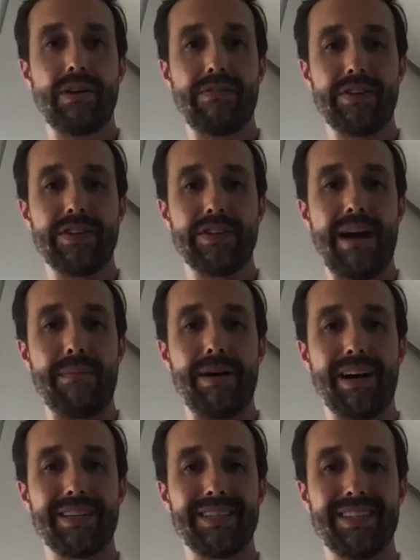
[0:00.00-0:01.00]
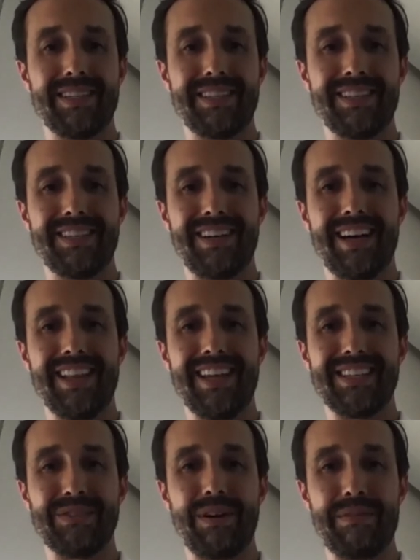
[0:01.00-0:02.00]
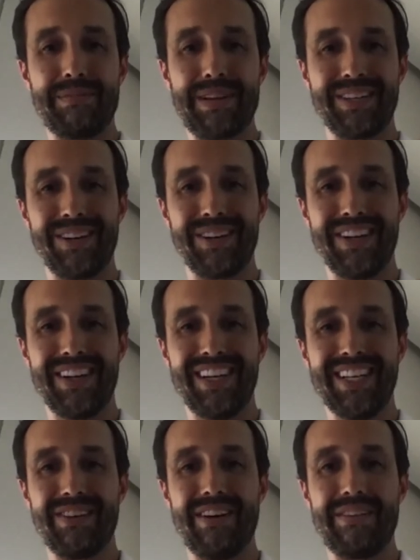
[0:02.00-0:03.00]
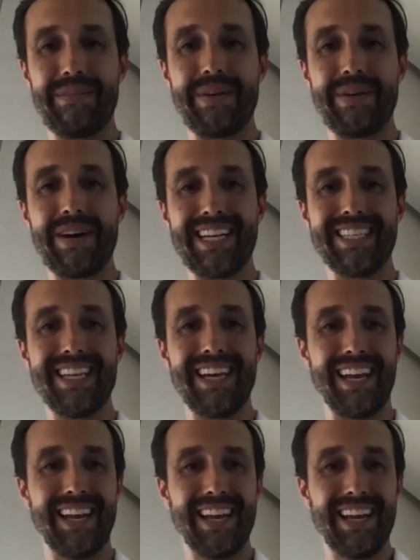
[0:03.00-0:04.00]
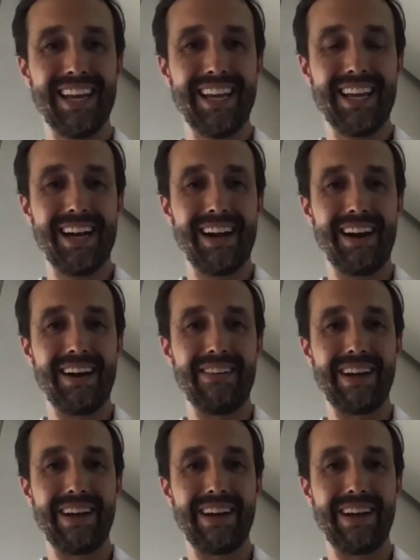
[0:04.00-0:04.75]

for chat box. I think is what I'm being told. So everybody can see it. All right, here we